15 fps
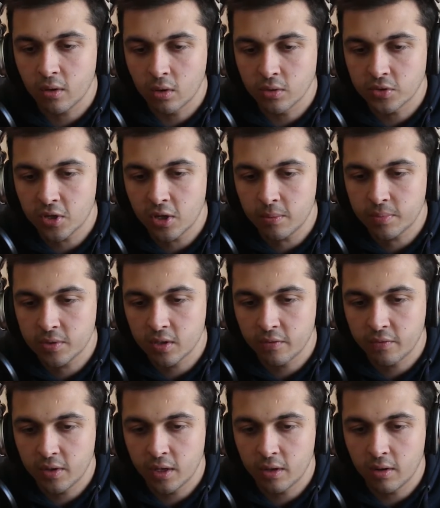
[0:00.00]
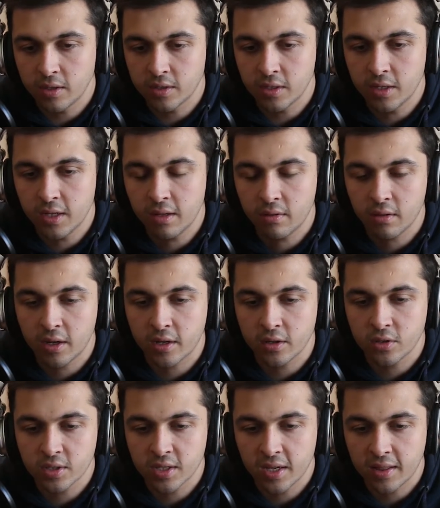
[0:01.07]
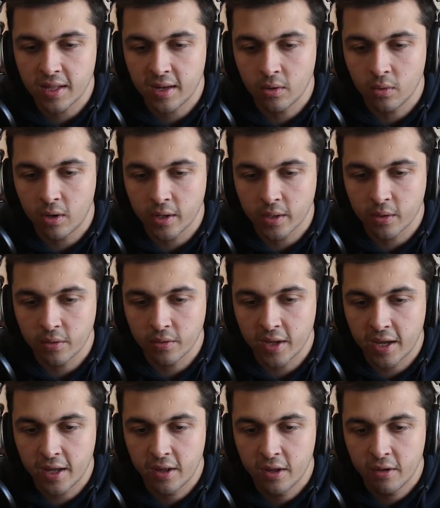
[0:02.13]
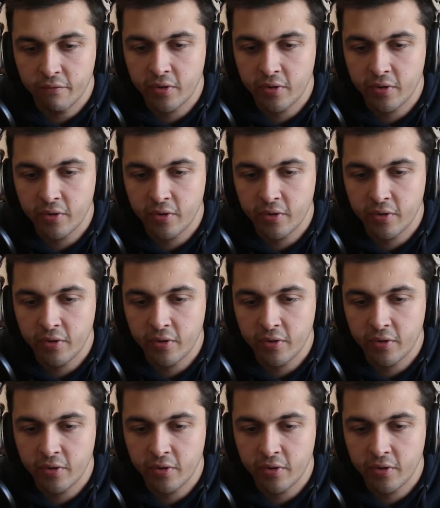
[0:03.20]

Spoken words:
on top to the video underneath, I can just hit that little icon there.